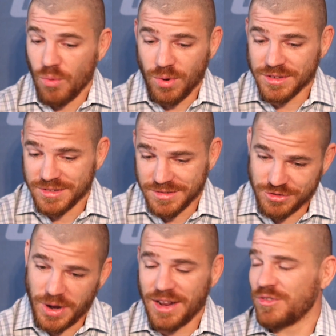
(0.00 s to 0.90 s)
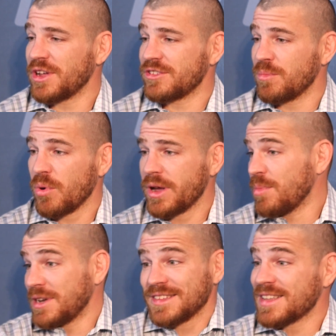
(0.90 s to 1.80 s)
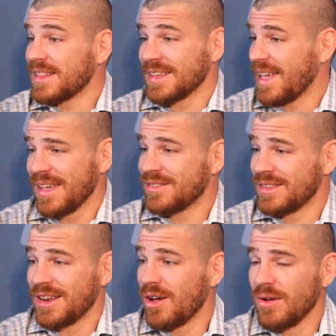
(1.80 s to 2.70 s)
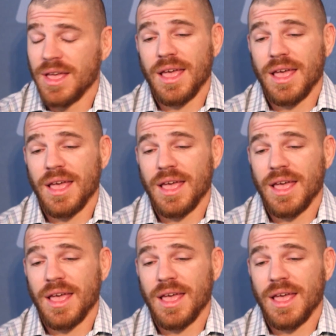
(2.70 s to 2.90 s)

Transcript: was training for Dustin Poirier, but that's not the case, you know.